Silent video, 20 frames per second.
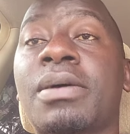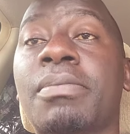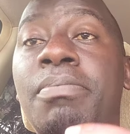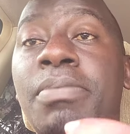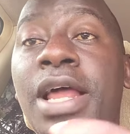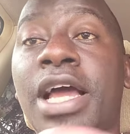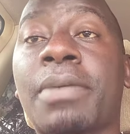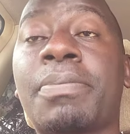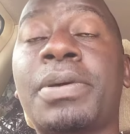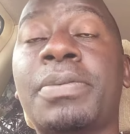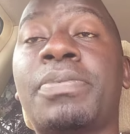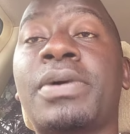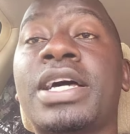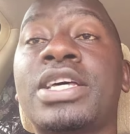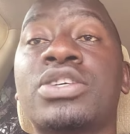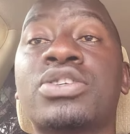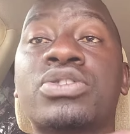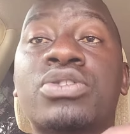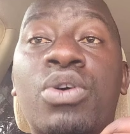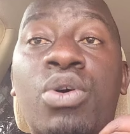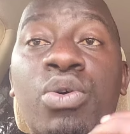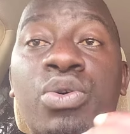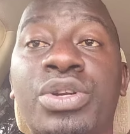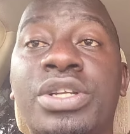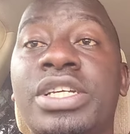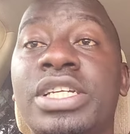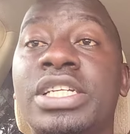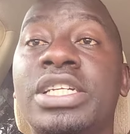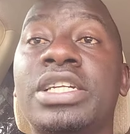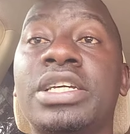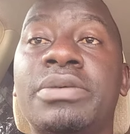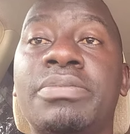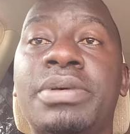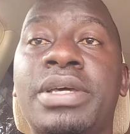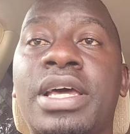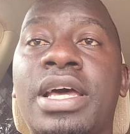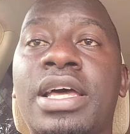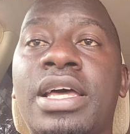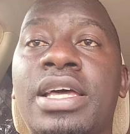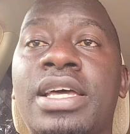black people are sold in
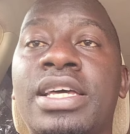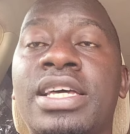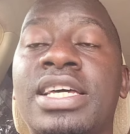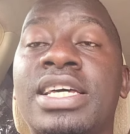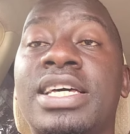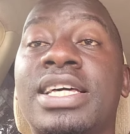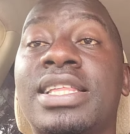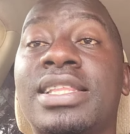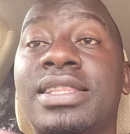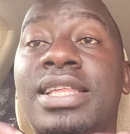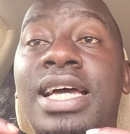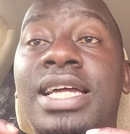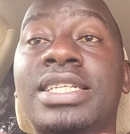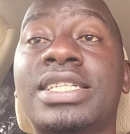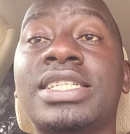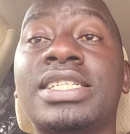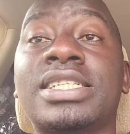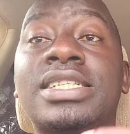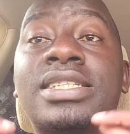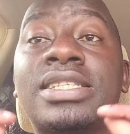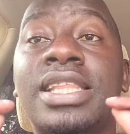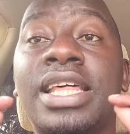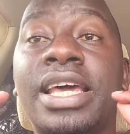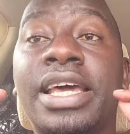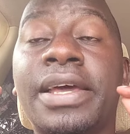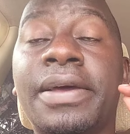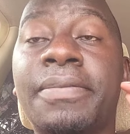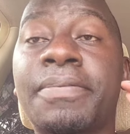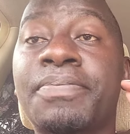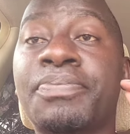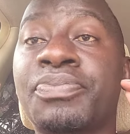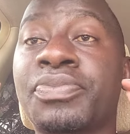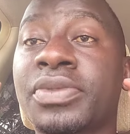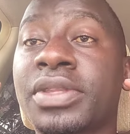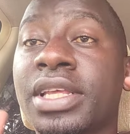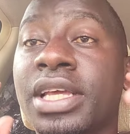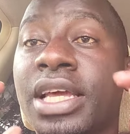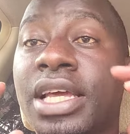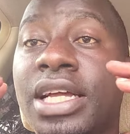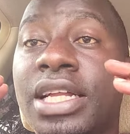Libya. That is the
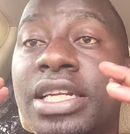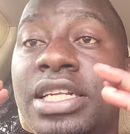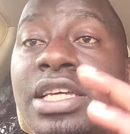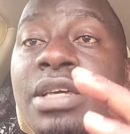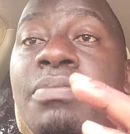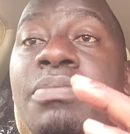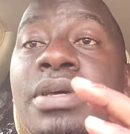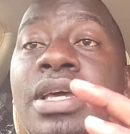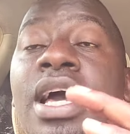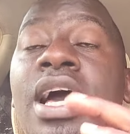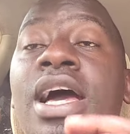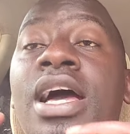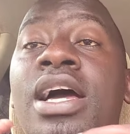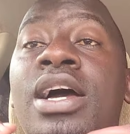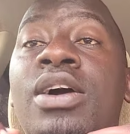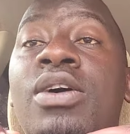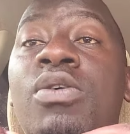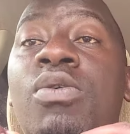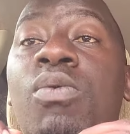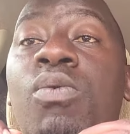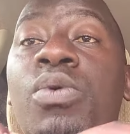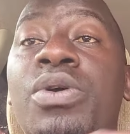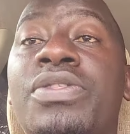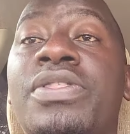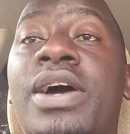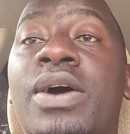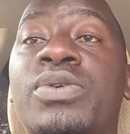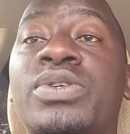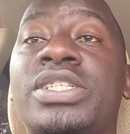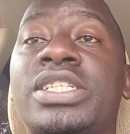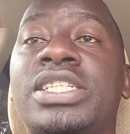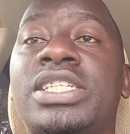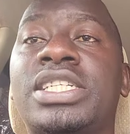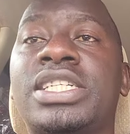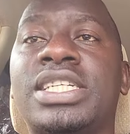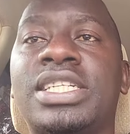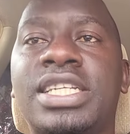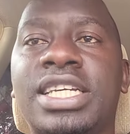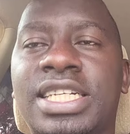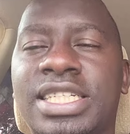Libya without
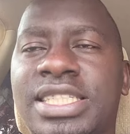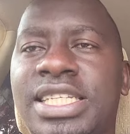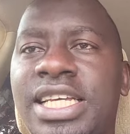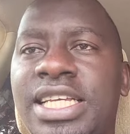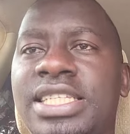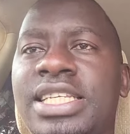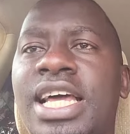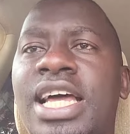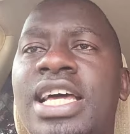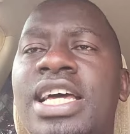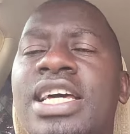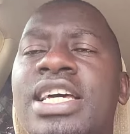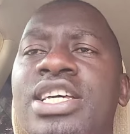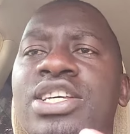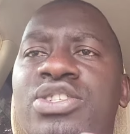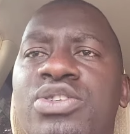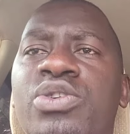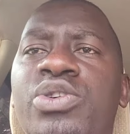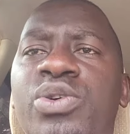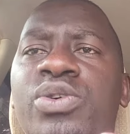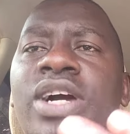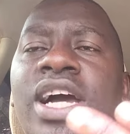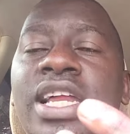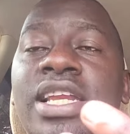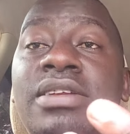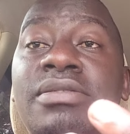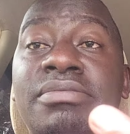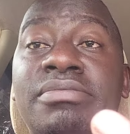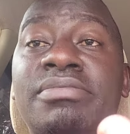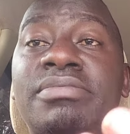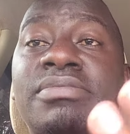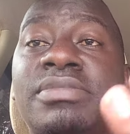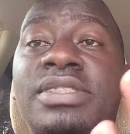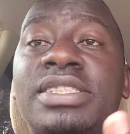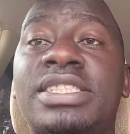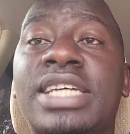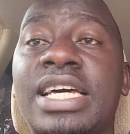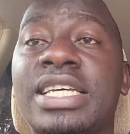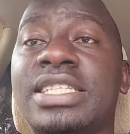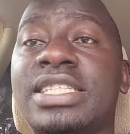dictator. So you can
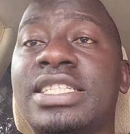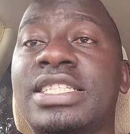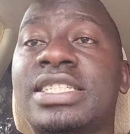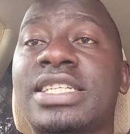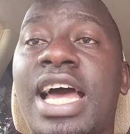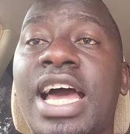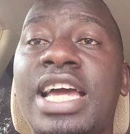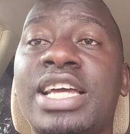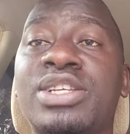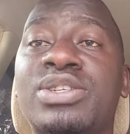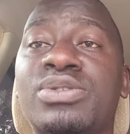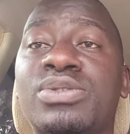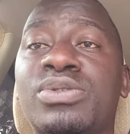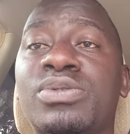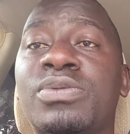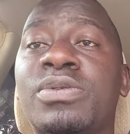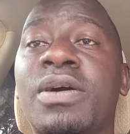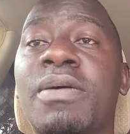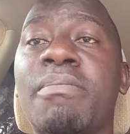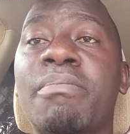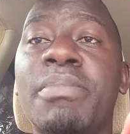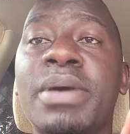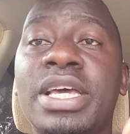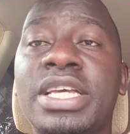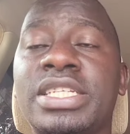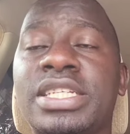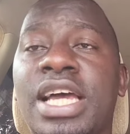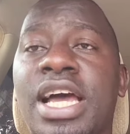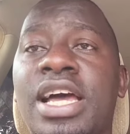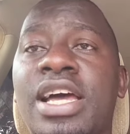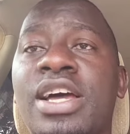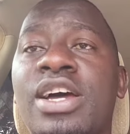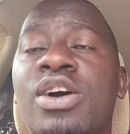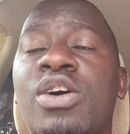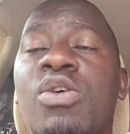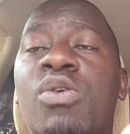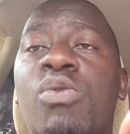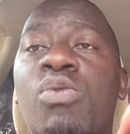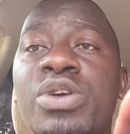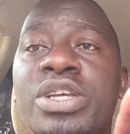just try to measure
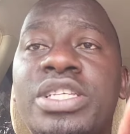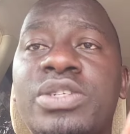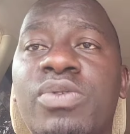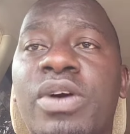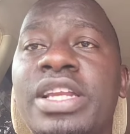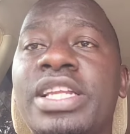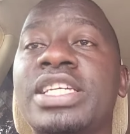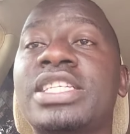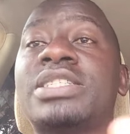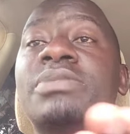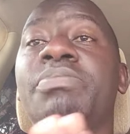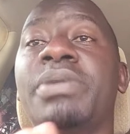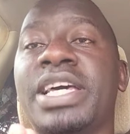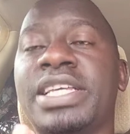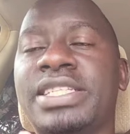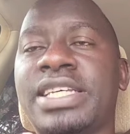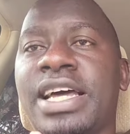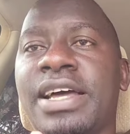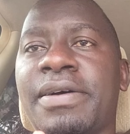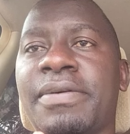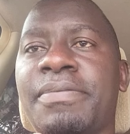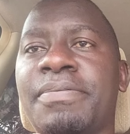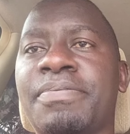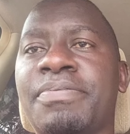which one is better.